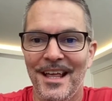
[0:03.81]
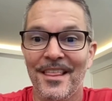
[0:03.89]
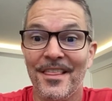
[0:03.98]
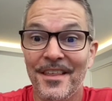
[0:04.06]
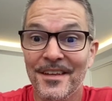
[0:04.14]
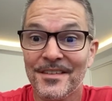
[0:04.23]

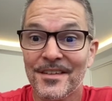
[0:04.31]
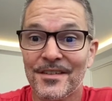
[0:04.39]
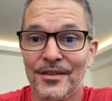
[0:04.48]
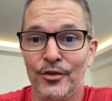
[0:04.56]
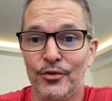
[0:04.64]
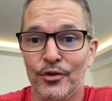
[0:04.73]
This is a
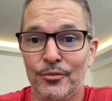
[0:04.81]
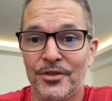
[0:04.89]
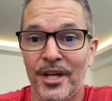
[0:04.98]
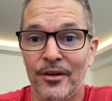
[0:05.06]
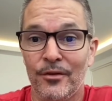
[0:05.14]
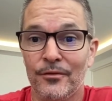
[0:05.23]
YouTube
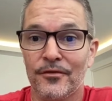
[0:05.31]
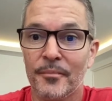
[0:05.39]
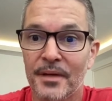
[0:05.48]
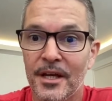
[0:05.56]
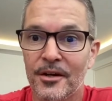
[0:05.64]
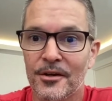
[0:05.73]
channel for
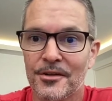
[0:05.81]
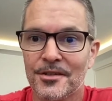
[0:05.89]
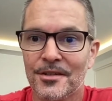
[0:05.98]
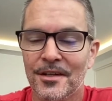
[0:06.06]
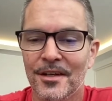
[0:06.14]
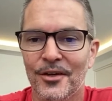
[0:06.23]
beginners
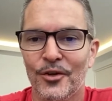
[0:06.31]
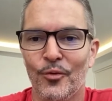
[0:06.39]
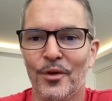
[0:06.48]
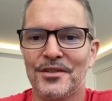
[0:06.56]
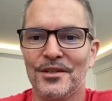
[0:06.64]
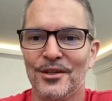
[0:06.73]
who
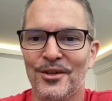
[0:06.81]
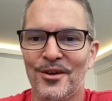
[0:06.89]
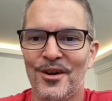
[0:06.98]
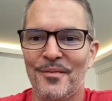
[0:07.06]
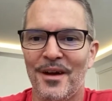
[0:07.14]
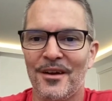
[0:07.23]
want to learn
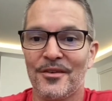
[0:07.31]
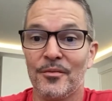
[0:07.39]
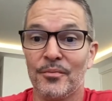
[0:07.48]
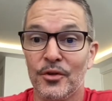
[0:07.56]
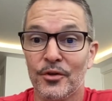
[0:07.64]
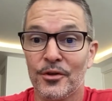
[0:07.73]
about
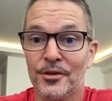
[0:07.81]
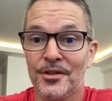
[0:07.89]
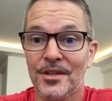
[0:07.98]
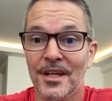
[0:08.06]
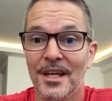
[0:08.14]
computers,